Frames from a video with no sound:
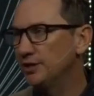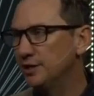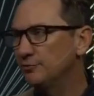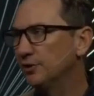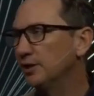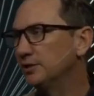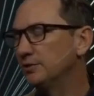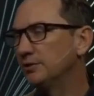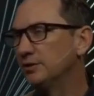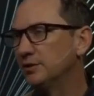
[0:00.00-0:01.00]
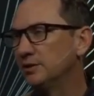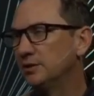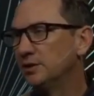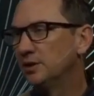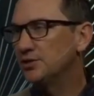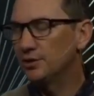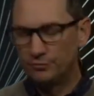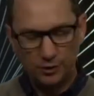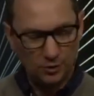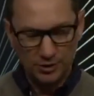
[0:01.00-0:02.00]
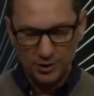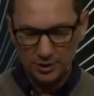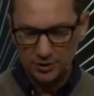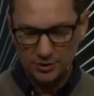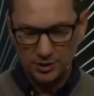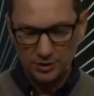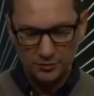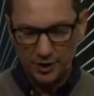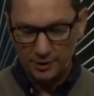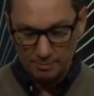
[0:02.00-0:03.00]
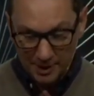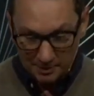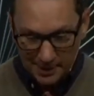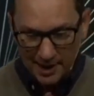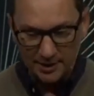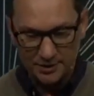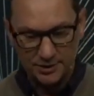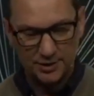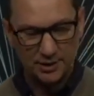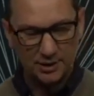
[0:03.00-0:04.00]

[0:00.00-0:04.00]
different. His influence is, is very minimized.